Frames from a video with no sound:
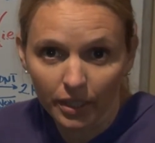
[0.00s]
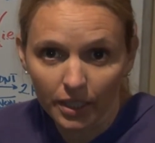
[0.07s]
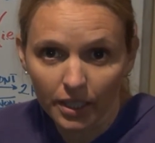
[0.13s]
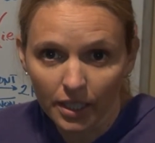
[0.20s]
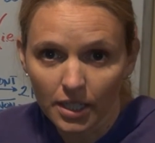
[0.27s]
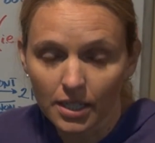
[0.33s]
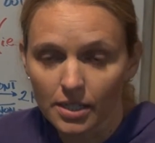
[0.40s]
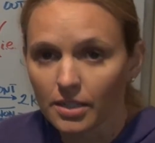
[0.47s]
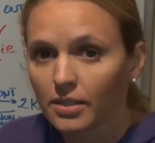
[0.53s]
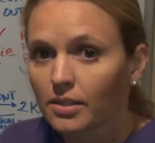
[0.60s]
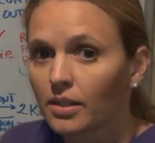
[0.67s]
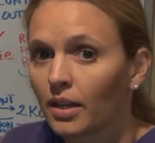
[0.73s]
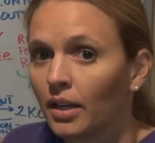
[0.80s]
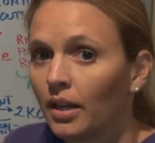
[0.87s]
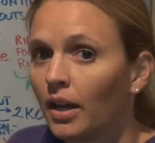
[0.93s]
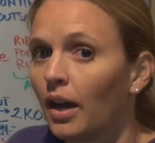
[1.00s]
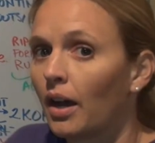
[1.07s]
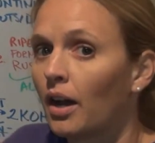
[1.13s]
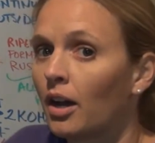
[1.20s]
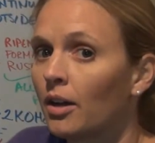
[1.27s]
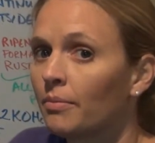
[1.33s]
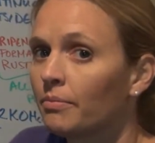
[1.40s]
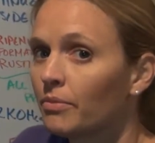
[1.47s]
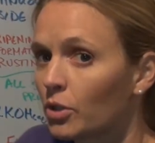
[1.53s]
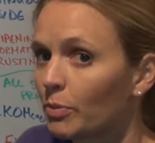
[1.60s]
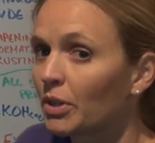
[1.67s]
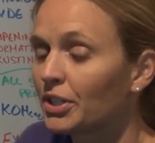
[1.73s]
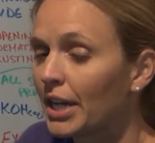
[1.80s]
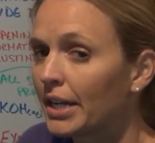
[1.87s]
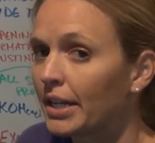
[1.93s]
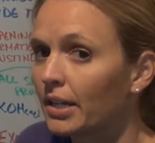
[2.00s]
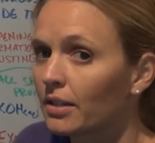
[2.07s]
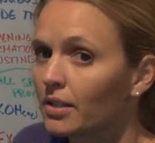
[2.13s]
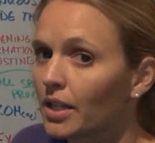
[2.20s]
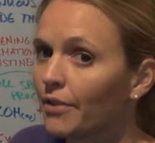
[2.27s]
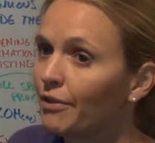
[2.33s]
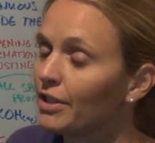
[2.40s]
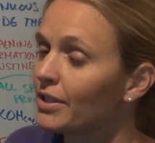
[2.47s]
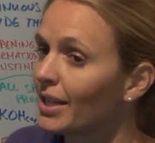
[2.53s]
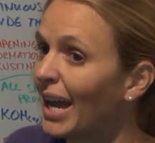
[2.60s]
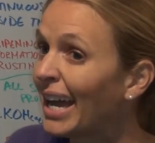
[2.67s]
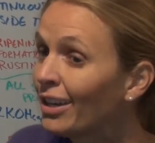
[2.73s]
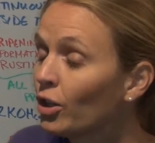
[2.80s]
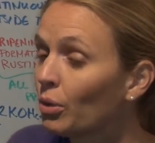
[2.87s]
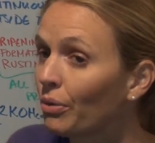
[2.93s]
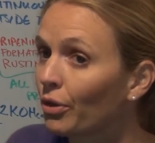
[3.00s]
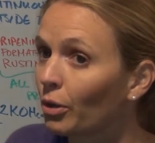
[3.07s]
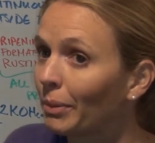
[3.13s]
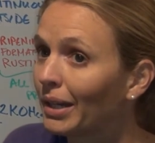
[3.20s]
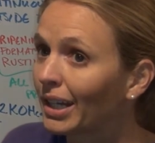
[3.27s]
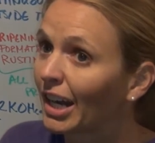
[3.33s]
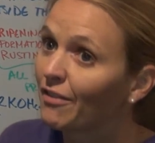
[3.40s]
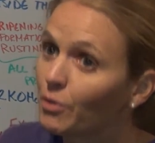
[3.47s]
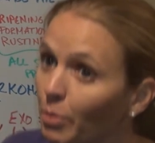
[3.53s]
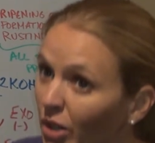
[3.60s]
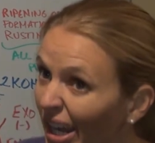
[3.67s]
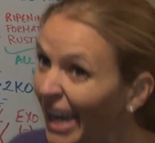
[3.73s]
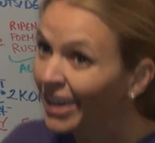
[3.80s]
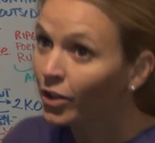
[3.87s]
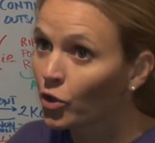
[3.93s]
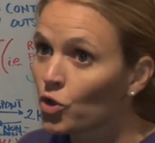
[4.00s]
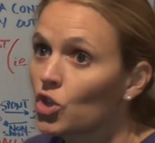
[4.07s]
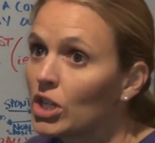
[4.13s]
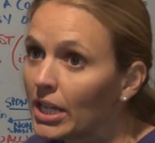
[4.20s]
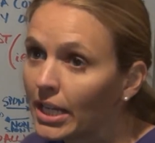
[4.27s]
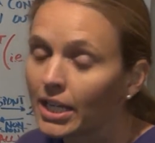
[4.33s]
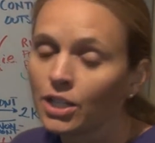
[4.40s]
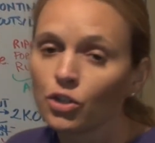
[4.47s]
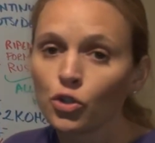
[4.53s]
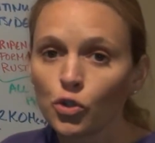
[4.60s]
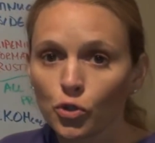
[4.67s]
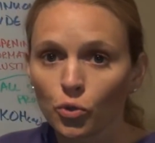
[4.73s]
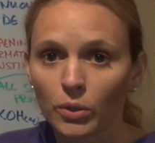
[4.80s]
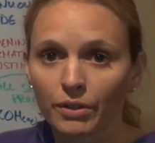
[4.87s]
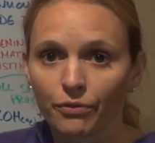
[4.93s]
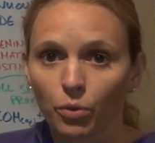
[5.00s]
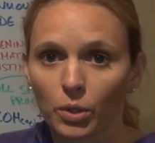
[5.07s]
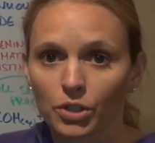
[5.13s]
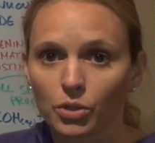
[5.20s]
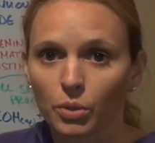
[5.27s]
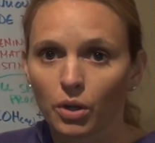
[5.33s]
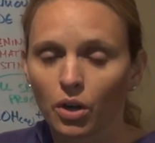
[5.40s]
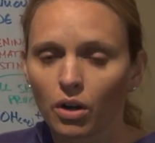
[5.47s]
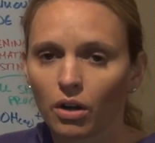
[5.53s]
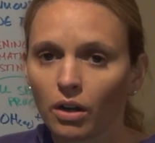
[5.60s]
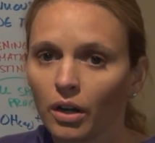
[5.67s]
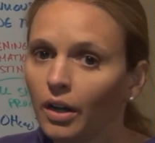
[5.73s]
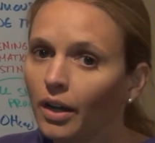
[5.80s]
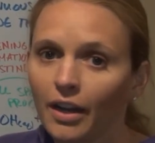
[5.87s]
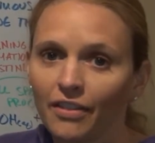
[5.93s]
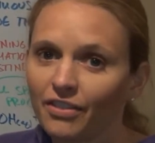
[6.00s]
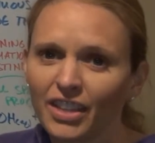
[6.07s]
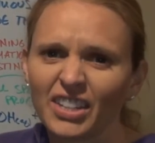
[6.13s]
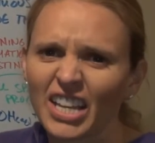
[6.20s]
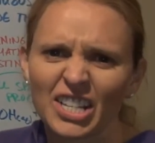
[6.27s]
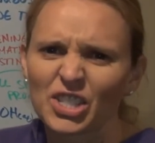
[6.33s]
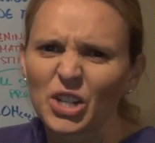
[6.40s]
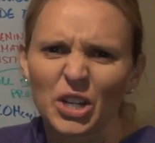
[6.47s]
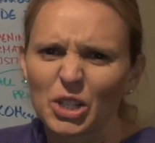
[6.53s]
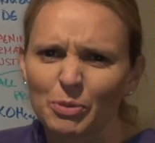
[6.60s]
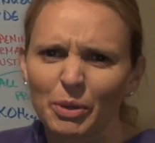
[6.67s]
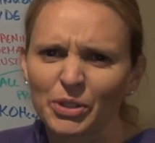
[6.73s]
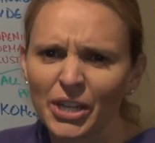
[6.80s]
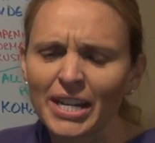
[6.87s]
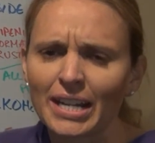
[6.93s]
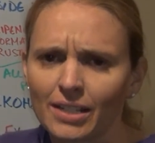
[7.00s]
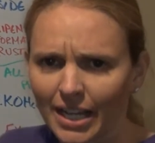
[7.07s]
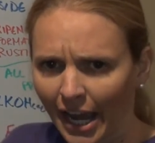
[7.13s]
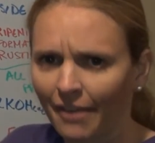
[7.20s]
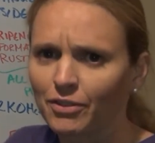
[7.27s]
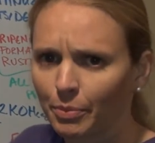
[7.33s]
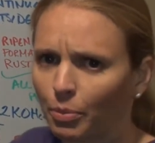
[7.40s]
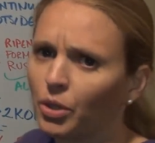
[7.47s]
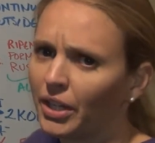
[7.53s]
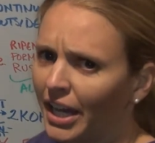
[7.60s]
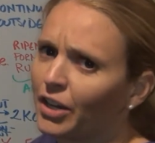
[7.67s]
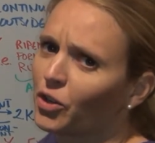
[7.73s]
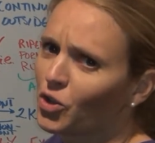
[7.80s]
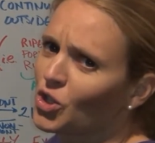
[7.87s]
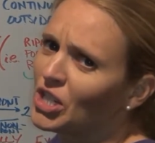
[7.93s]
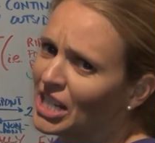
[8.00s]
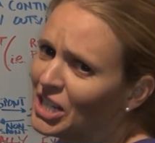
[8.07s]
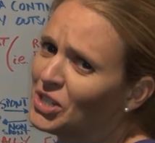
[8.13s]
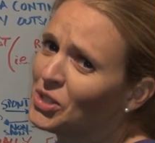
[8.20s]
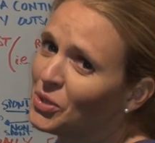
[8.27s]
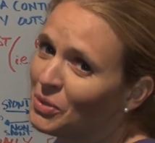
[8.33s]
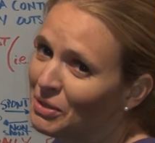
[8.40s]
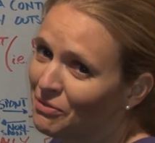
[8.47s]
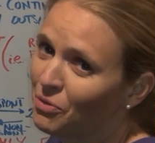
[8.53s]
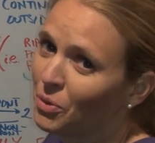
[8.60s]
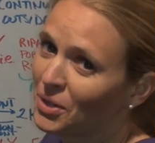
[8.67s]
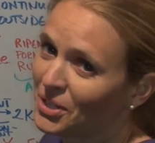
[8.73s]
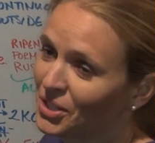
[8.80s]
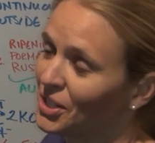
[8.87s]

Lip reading: is spontaneous. If it's endothermic and I have to put energy into it for it to occur, then that's not spontaneous. I have to put energy into it for it